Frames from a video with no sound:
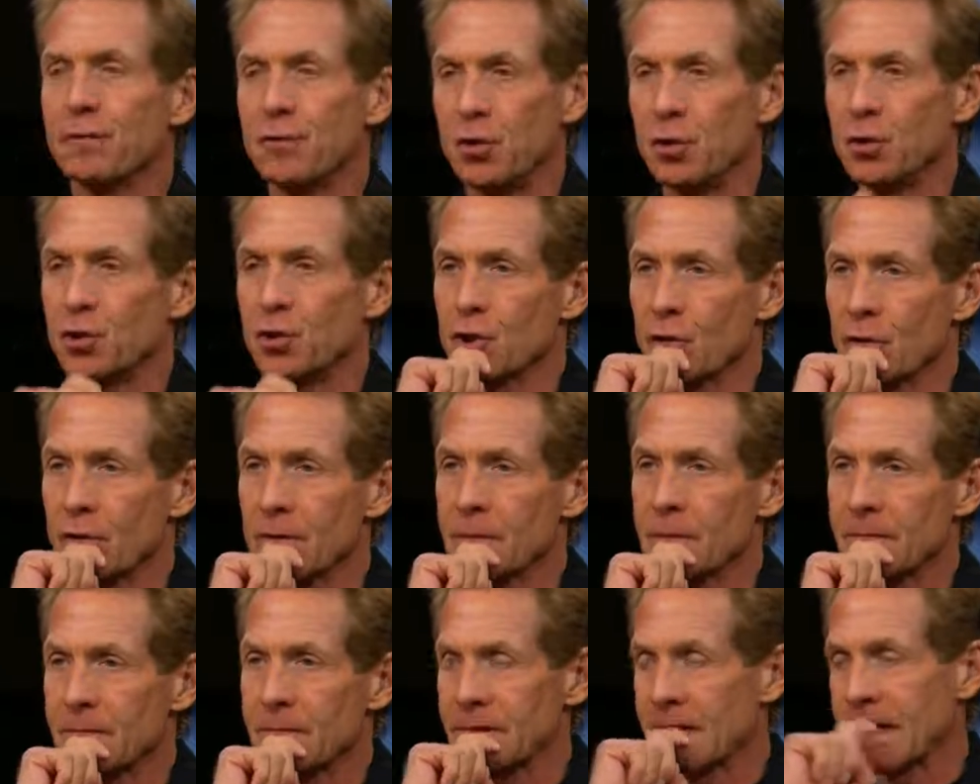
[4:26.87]
the
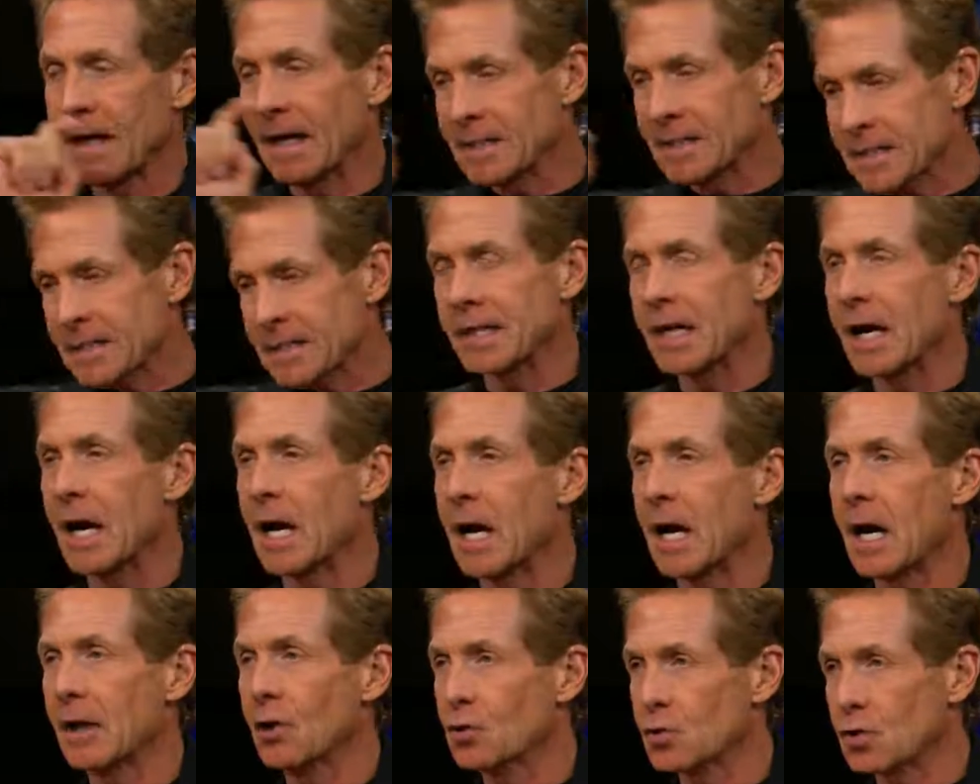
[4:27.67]
future. That's the
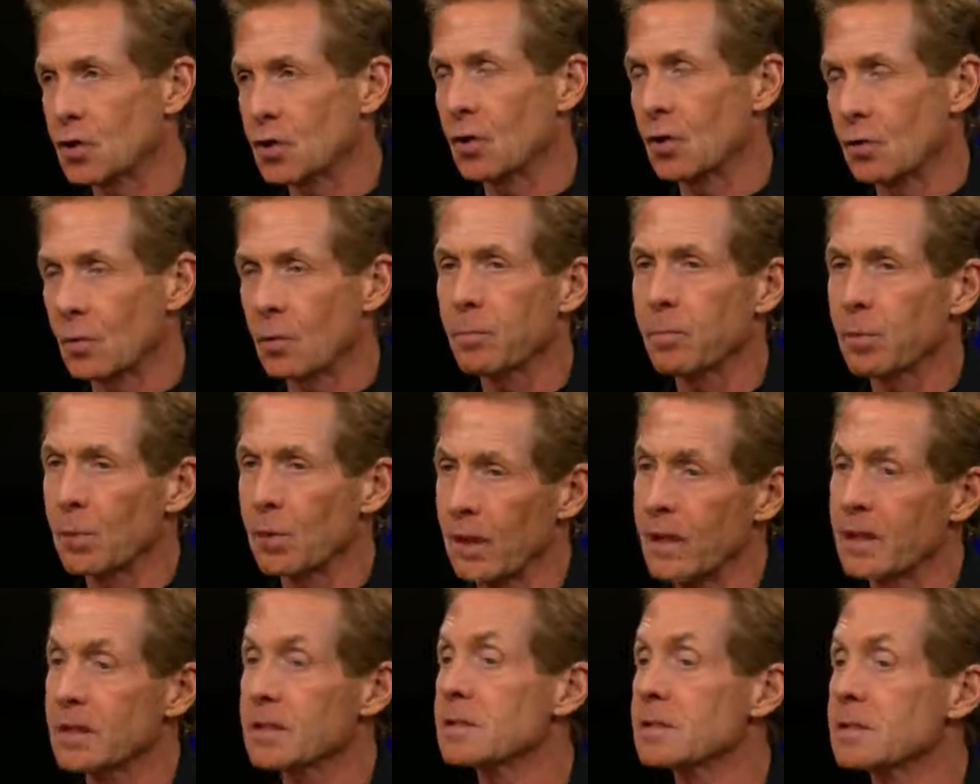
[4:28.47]
guy who's going to
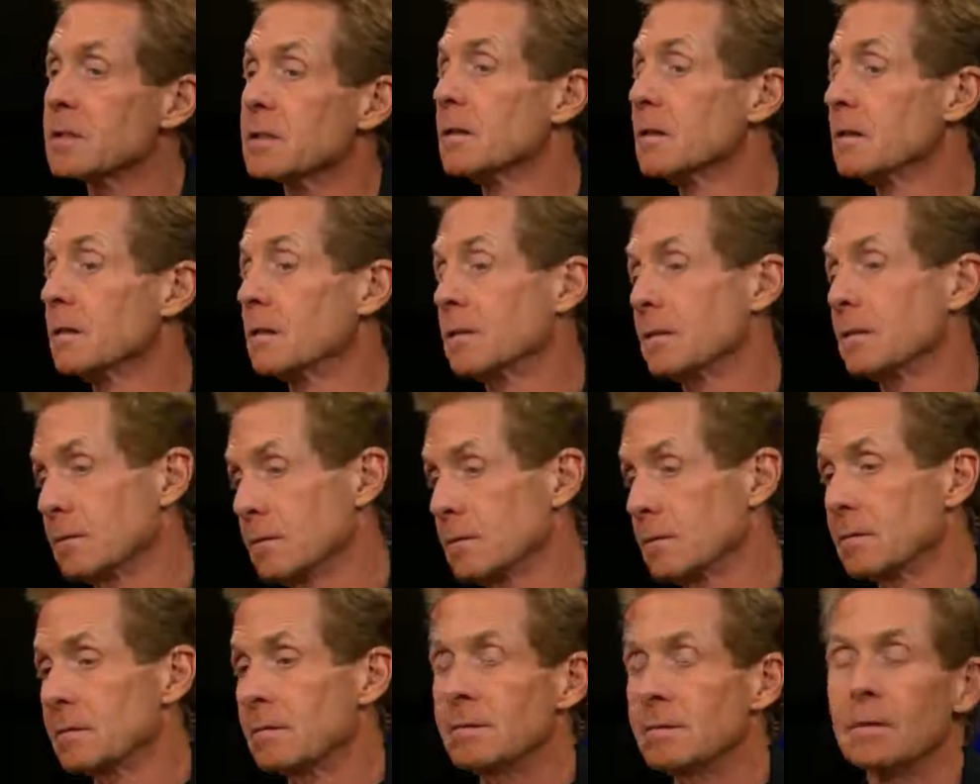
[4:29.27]
replace
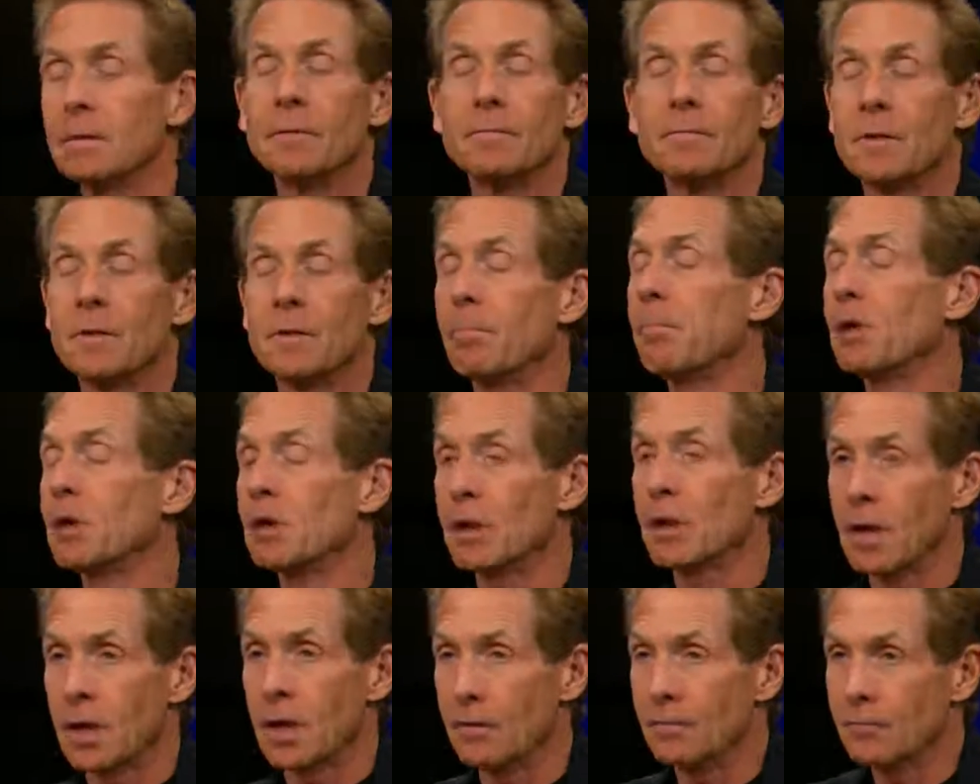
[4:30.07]
the
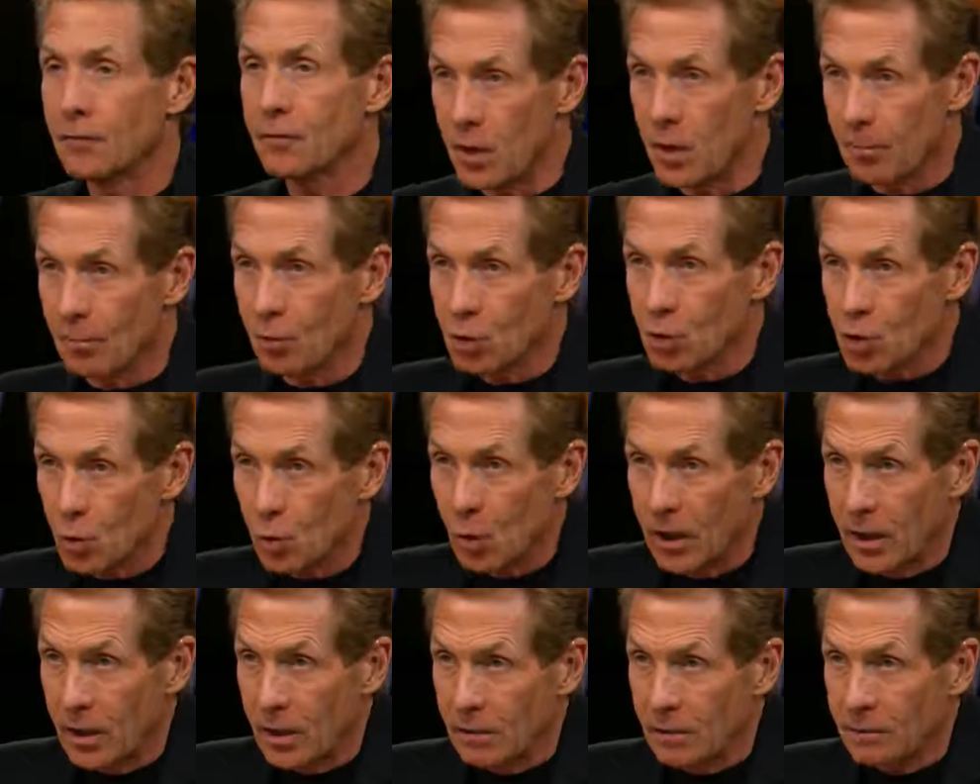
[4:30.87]
beloved number
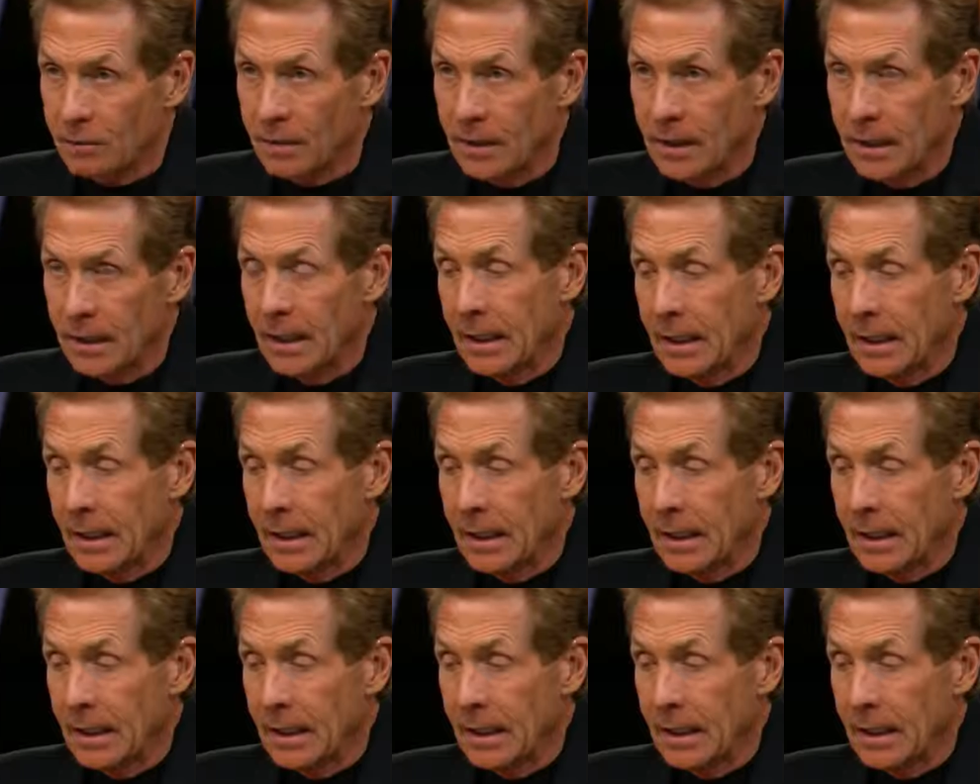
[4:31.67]
12.